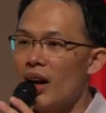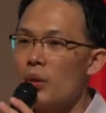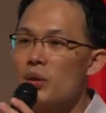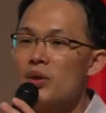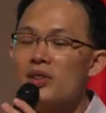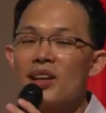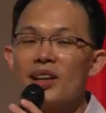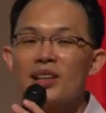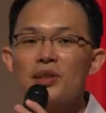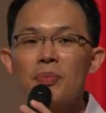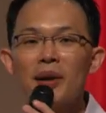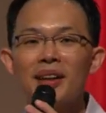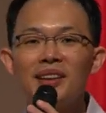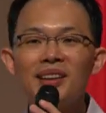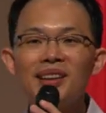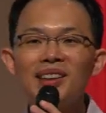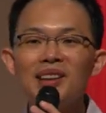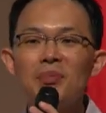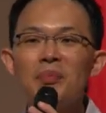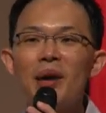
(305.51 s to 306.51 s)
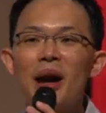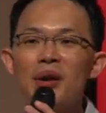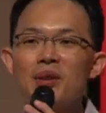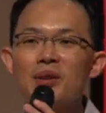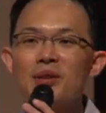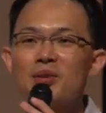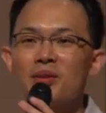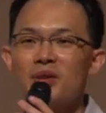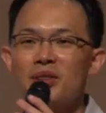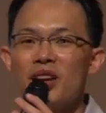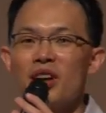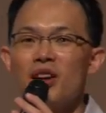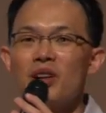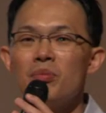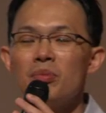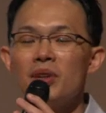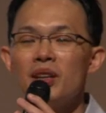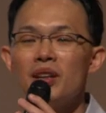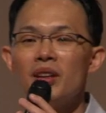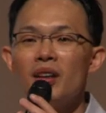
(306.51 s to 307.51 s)
I was expecting the parents to
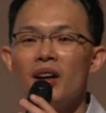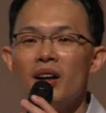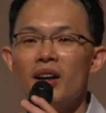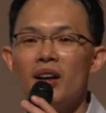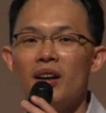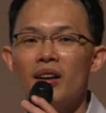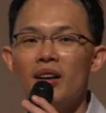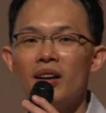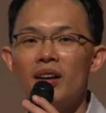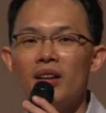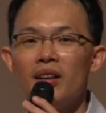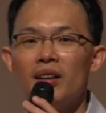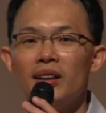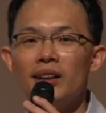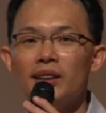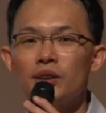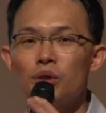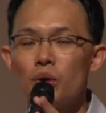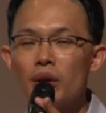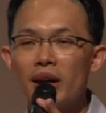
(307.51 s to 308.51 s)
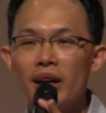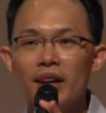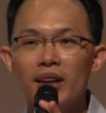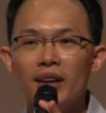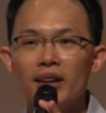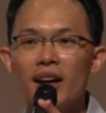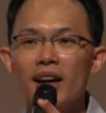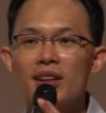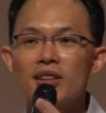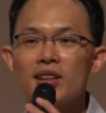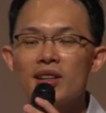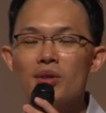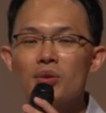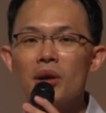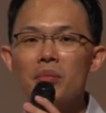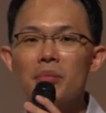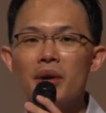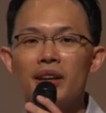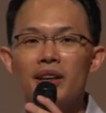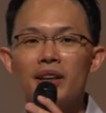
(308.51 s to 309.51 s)
tell me, it's okay, I just
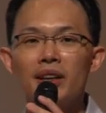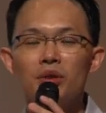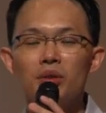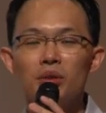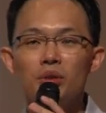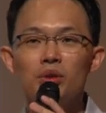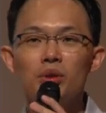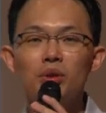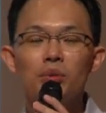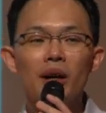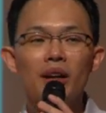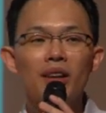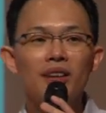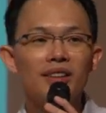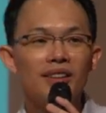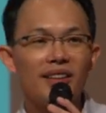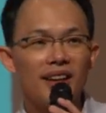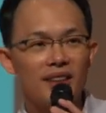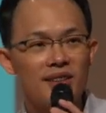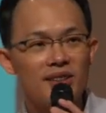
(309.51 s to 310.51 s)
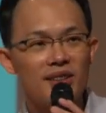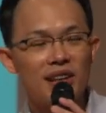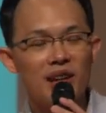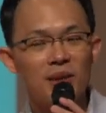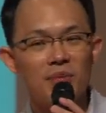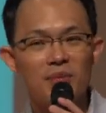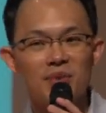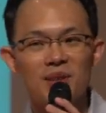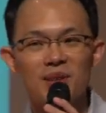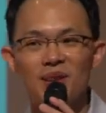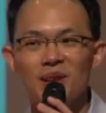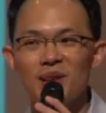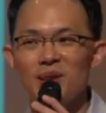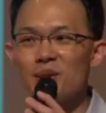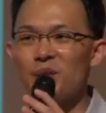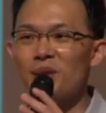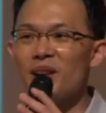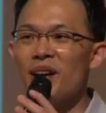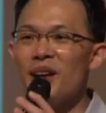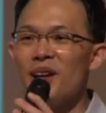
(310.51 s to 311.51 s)
want my kid to do well in the exams.
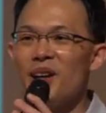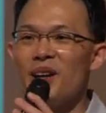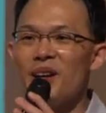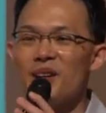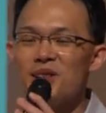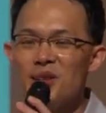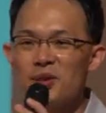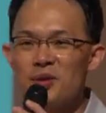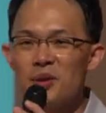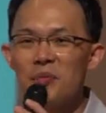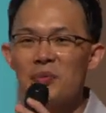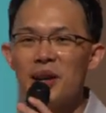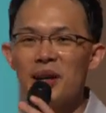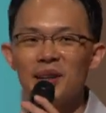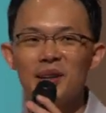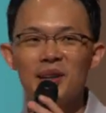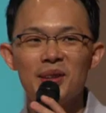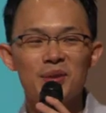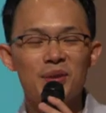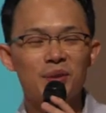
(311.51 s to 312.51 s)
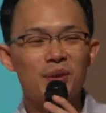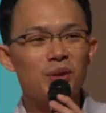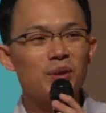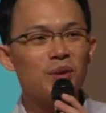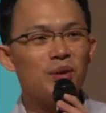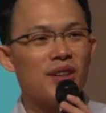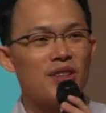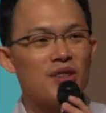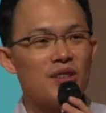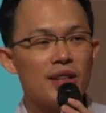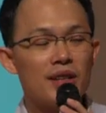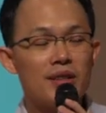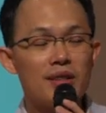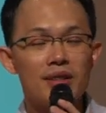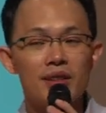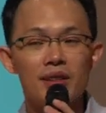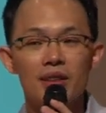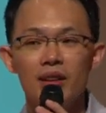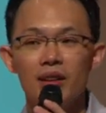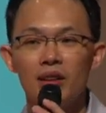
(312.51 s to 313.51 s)
It's okay, I just want my kids to go to a
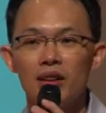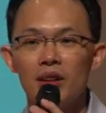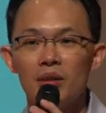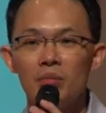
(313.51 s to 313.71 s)
JC.